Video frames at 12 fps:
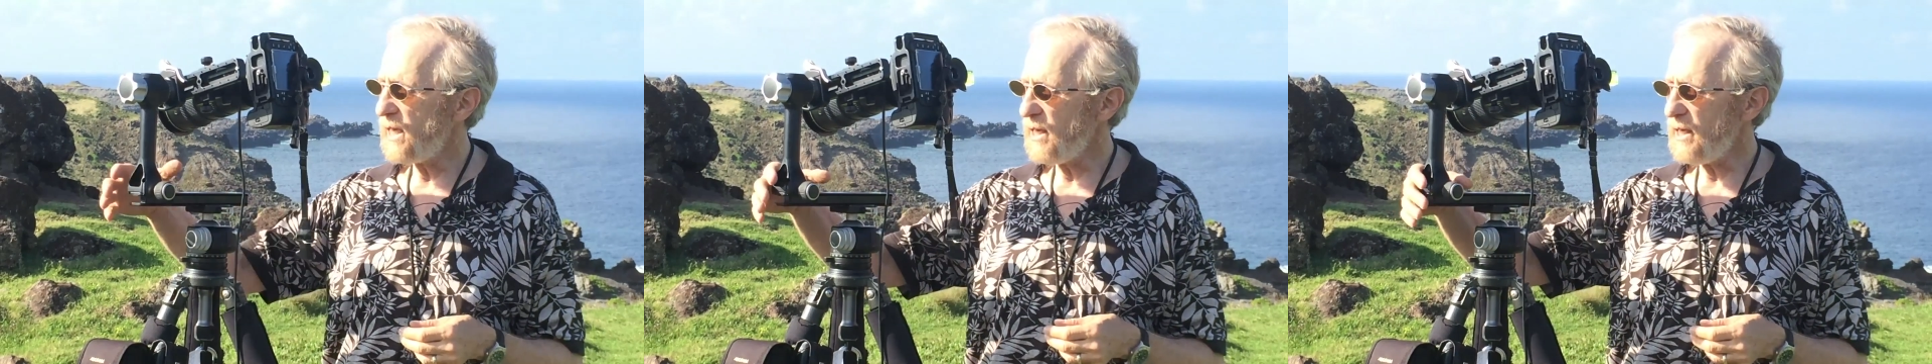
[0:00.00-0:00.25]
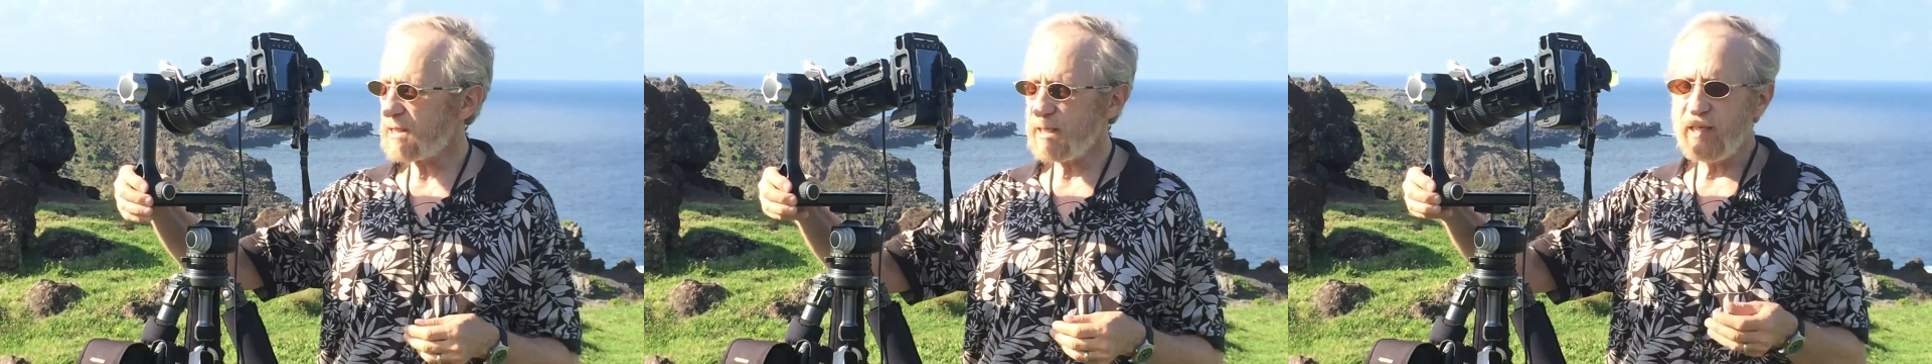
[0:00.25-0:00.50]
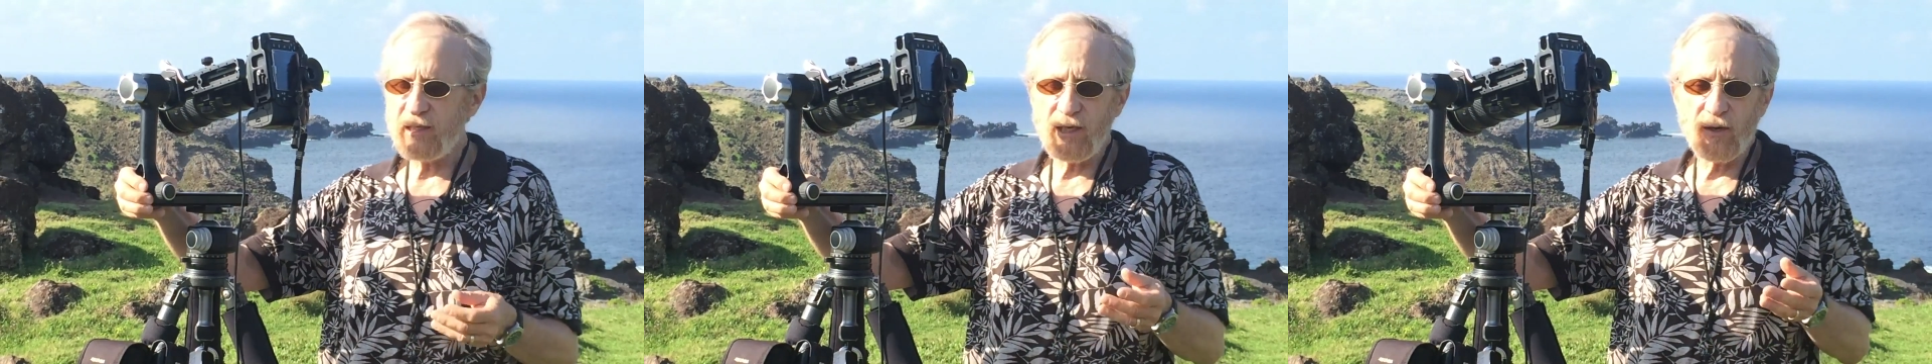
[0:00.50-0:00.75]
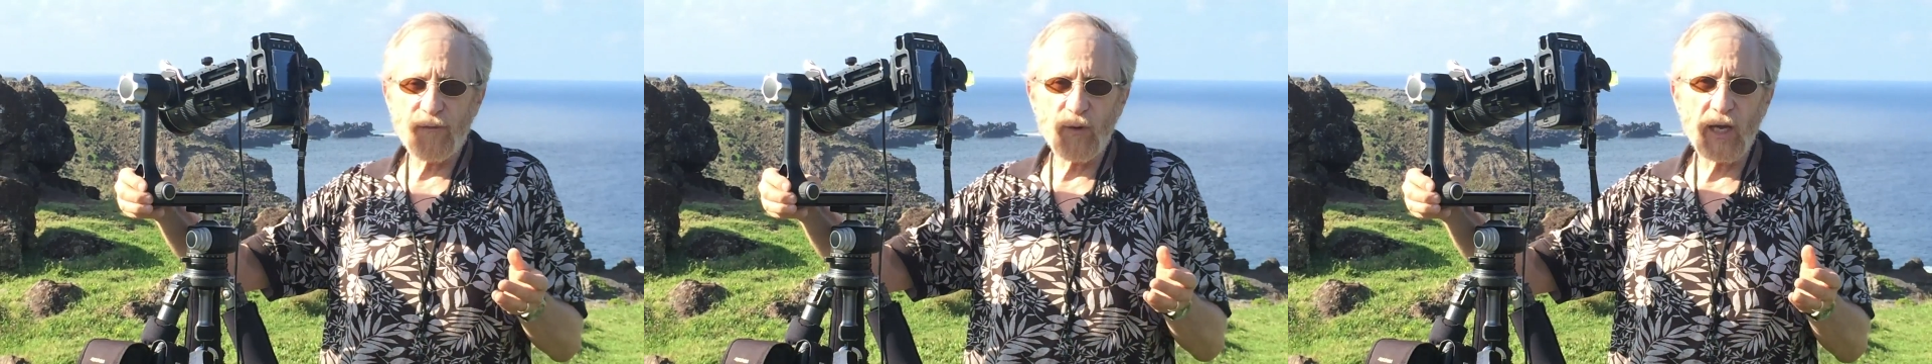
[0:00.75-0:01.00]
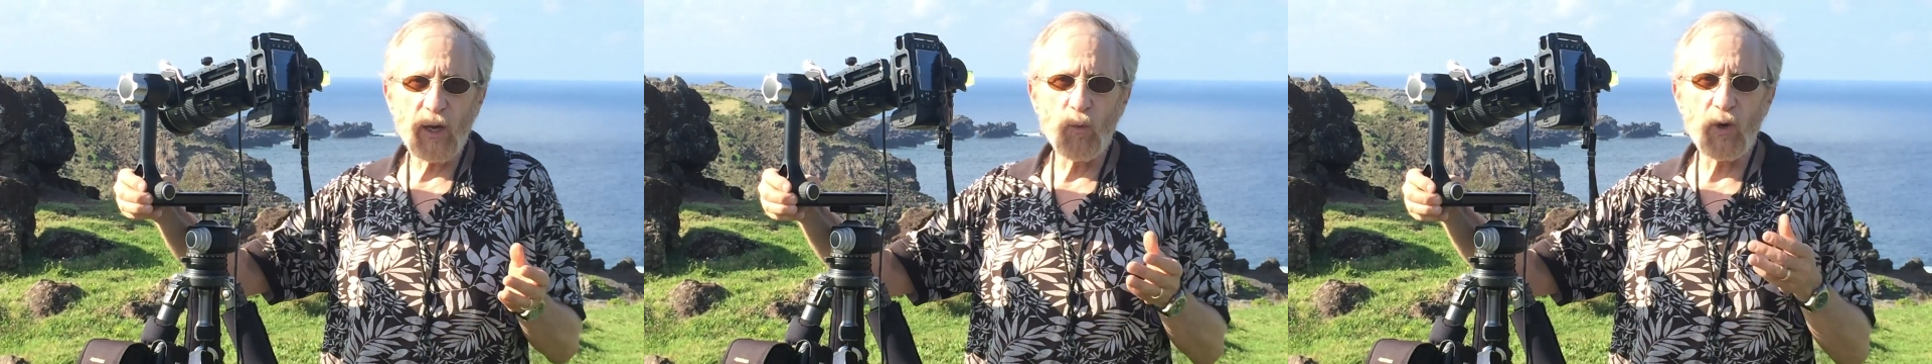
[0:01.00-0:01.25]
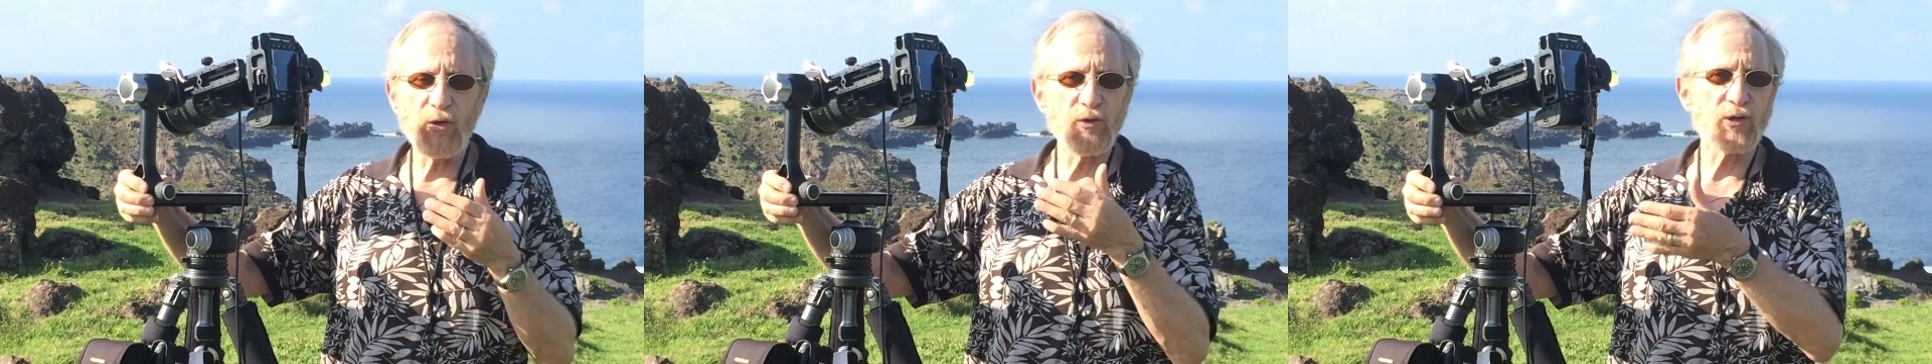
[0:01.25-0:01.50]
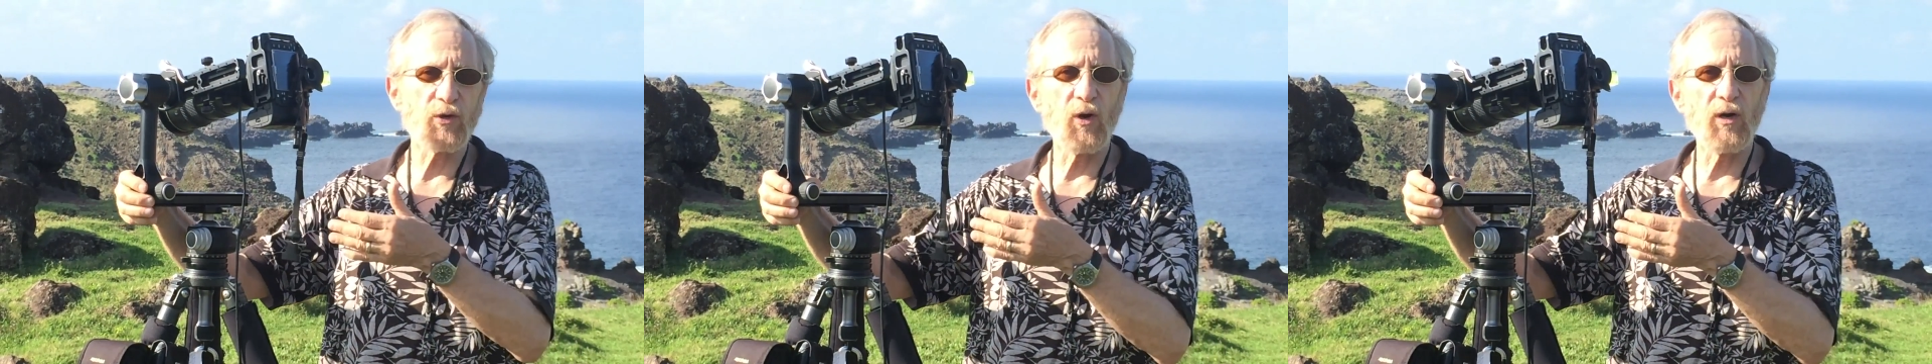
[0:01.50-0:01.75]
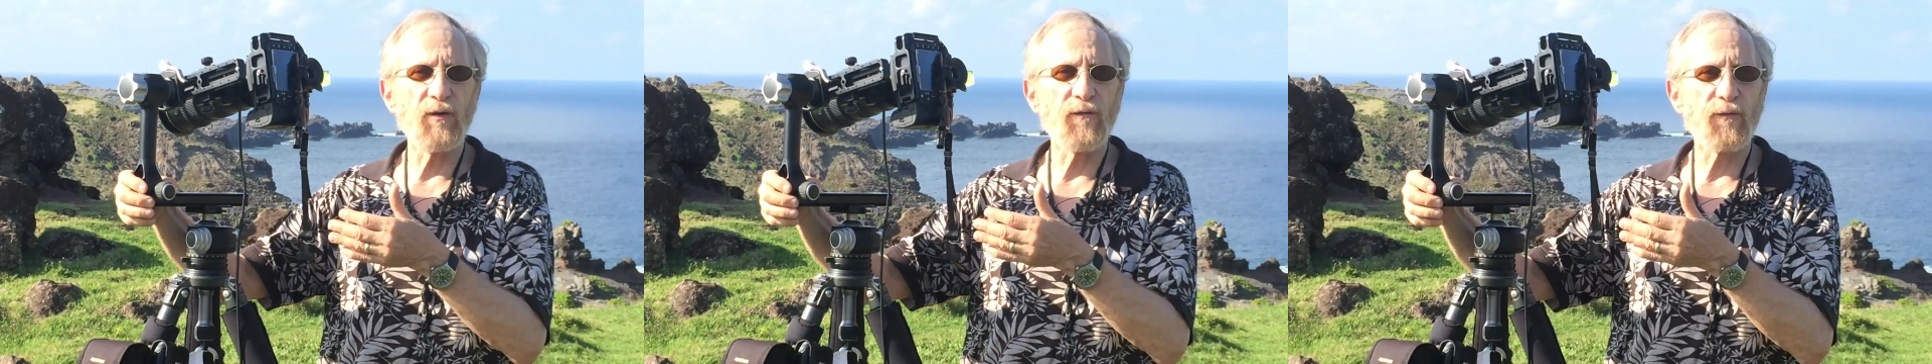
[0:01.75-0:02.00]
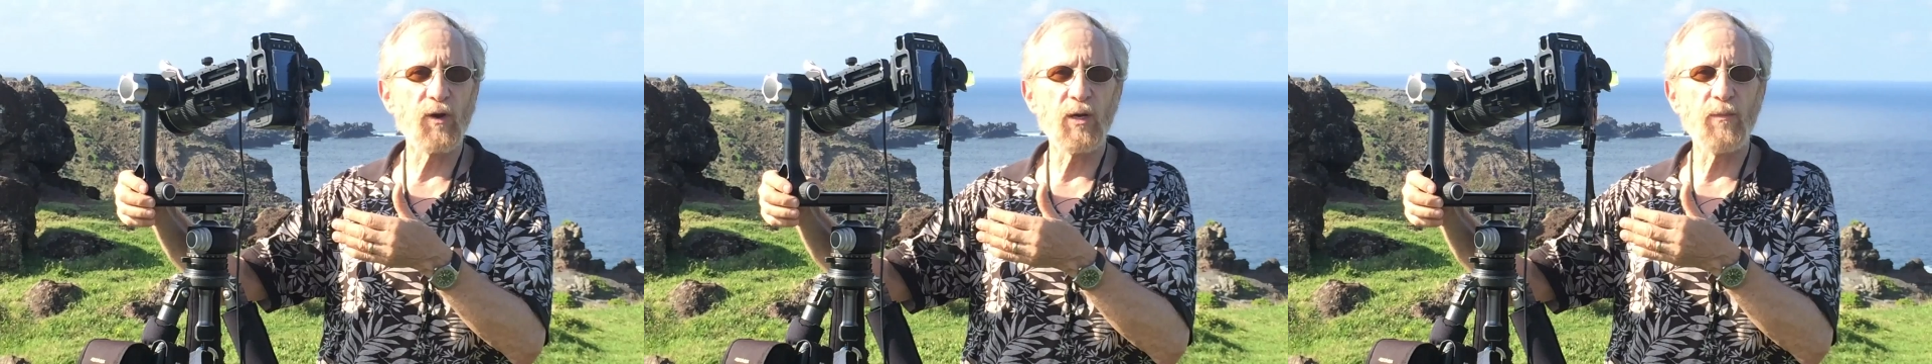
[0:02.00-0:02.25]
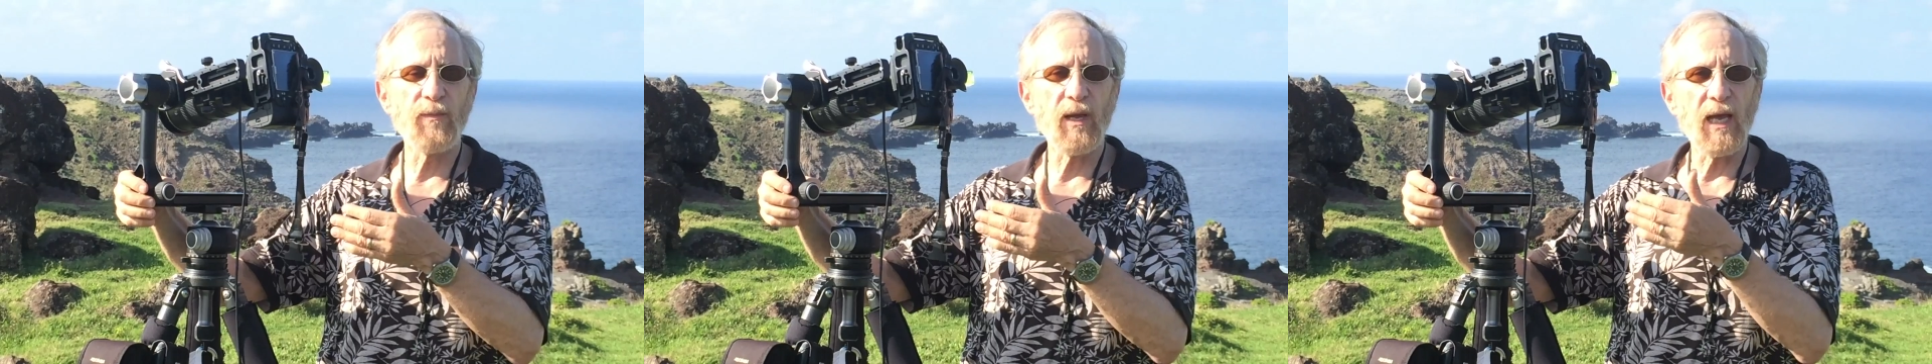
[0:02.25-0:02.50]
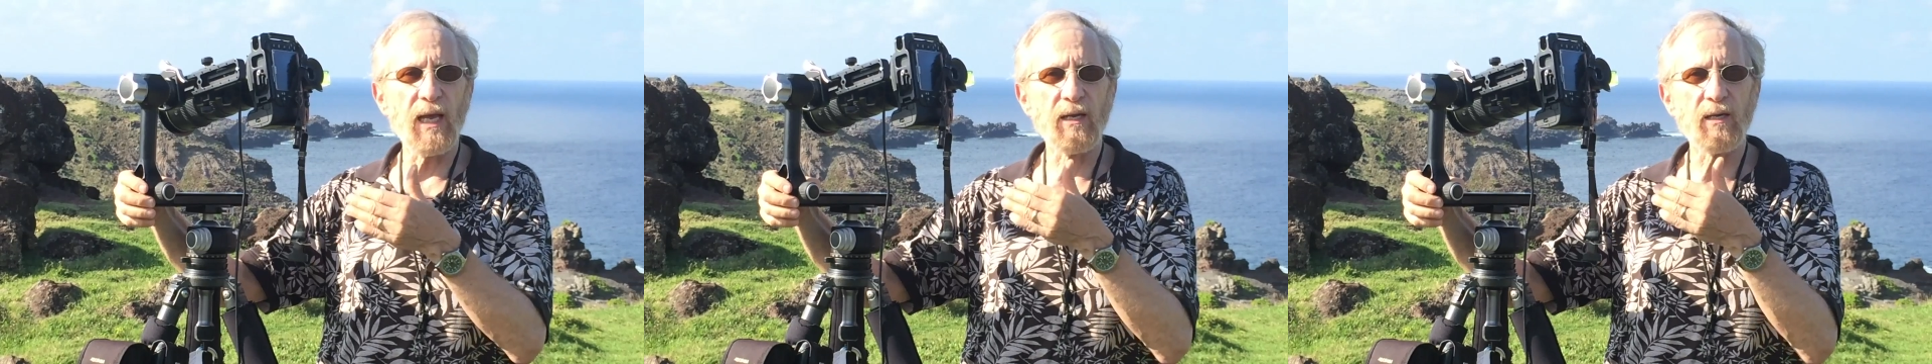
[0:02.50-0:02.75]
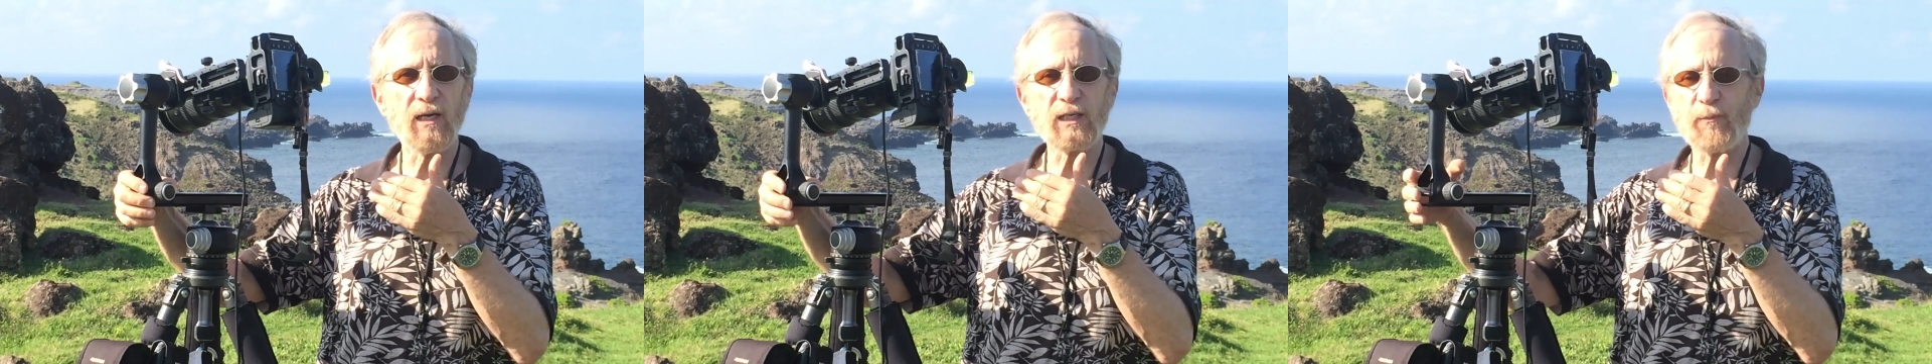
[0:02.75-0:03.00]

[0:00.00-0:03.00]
it's easy to forget where you started from, and